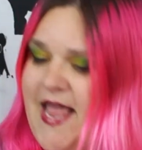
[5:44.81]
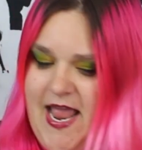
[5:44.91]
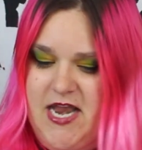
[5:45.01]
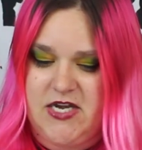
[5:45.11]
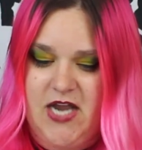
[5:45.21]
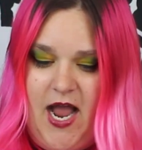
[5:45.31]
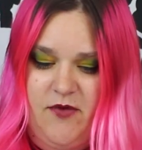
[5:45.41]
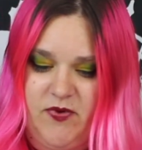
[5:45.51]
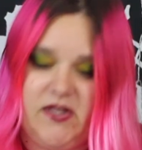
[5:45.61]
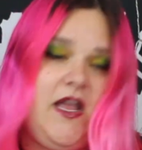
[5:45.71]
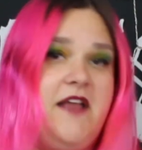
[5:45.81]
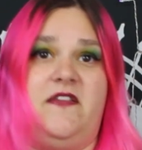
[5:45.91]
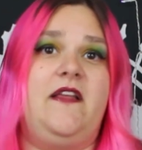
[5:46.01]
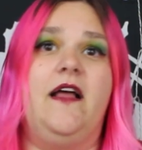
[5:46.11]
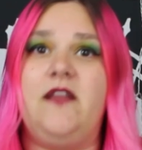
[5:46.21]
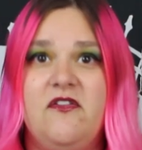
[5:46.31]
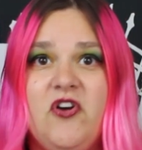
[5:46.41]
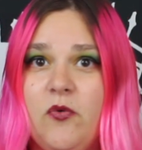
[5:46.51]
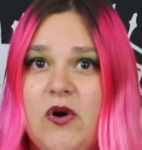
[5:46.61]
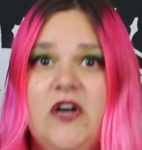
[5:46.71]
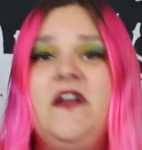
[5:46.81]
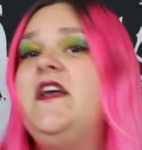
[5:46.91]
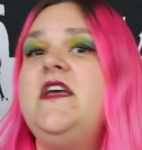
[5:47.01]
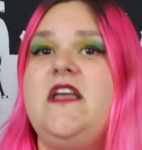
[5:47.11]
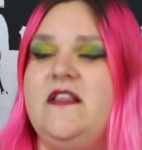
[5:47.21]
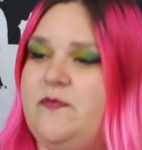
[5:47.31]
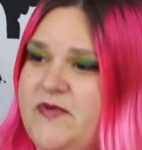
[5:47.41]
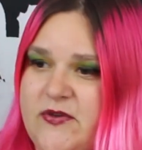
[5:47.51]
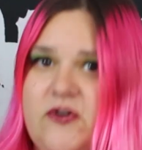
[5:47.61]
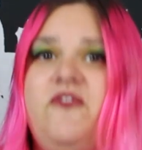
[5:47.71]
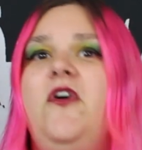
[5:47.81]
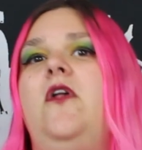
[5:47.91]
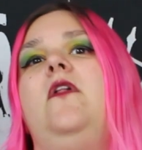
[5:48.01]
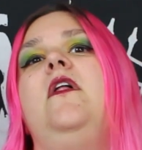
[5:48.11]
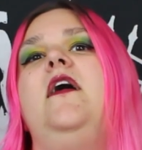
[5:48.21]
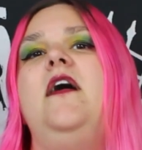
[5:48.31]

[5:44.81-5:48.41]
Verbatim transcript: And I really, I just, I love her work. It's beautiful.